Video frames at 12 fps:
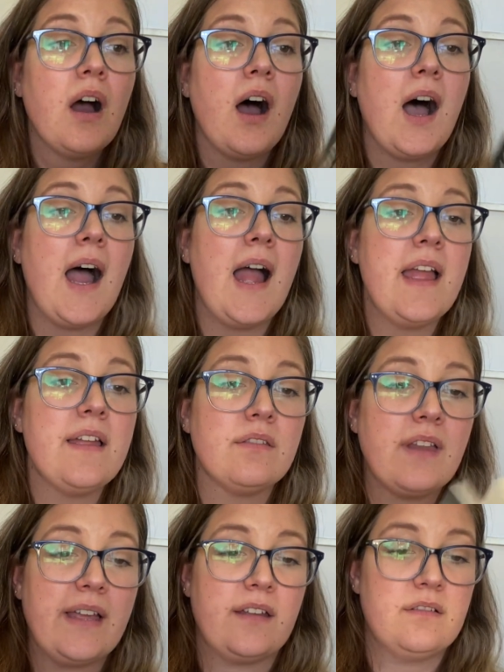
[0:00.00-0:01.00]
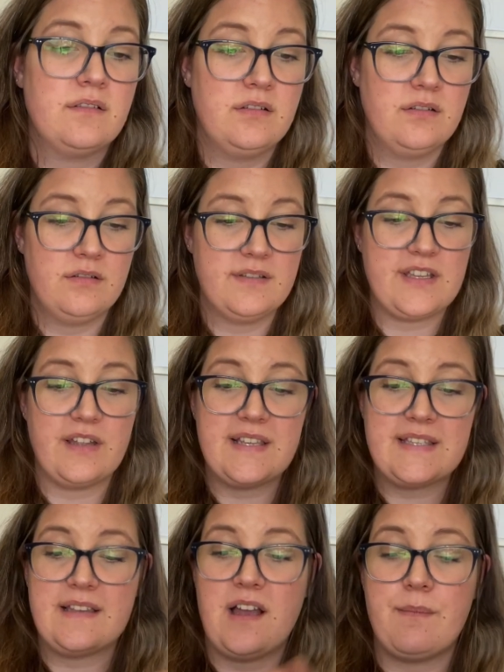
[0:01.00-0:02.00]
I'm
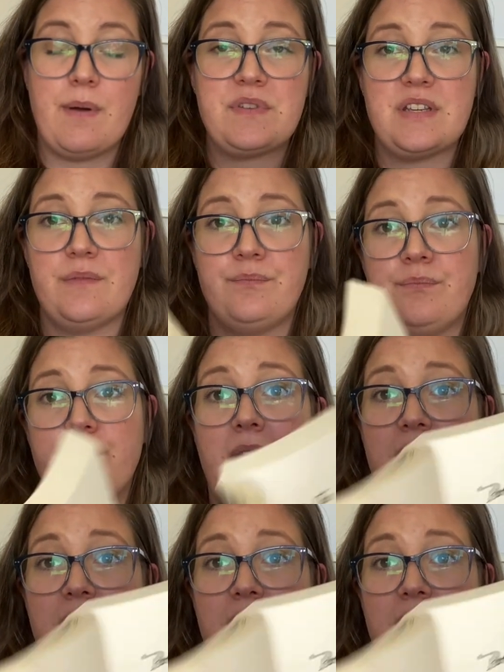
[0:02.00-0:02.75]
up to part